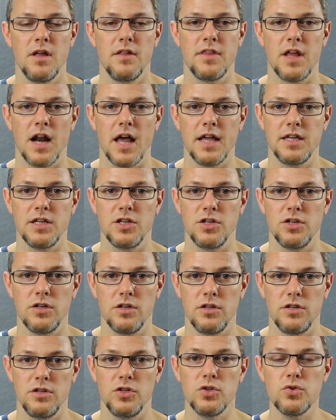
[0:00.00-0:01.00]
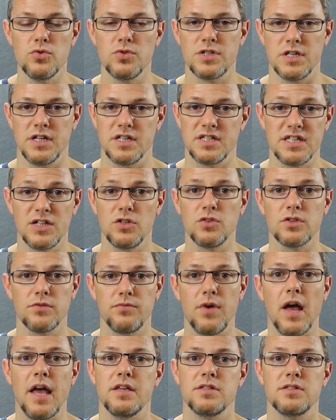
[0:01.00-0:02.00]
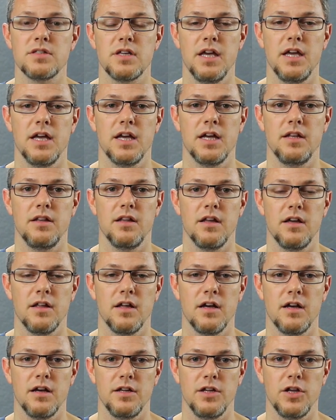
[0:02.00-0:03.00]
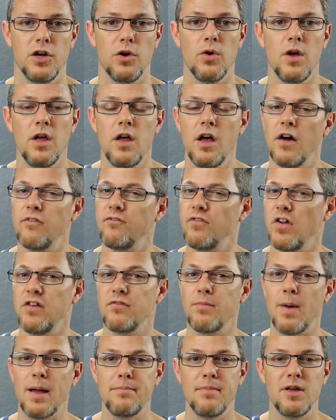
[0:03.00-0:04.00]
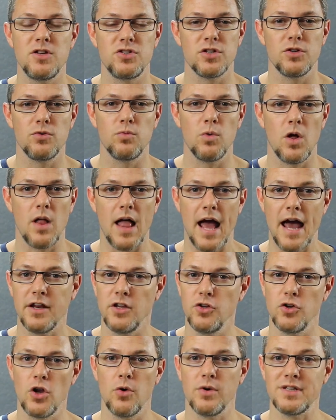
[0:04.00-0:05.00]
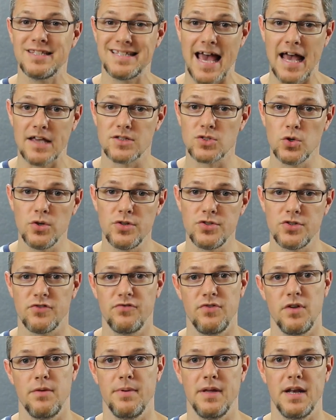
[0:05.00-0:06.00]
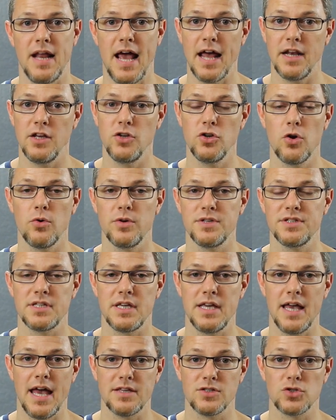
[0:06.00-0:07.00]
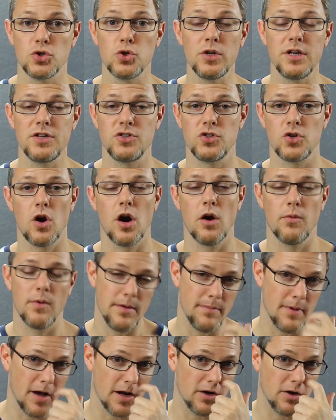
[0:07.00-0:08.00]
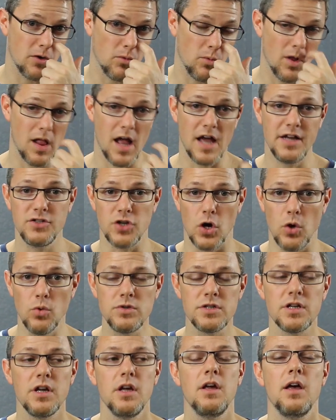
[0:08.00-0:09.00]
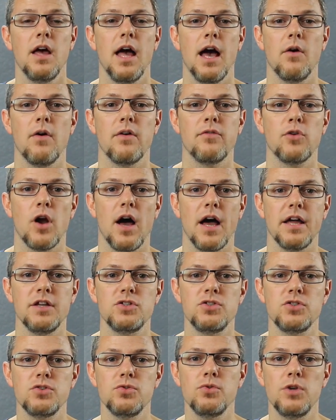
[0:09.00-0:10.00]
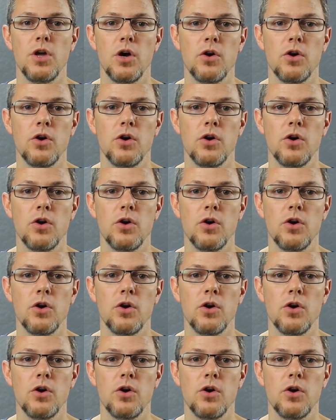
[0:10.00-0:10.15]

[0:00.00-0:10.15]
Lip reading: That I can use in a single device. And you know, a friend of mine mentioned, well, how do you know it's as good as your Fitbit? How do you know it's as good as your heart rate monitor? Well, I don't. However, I do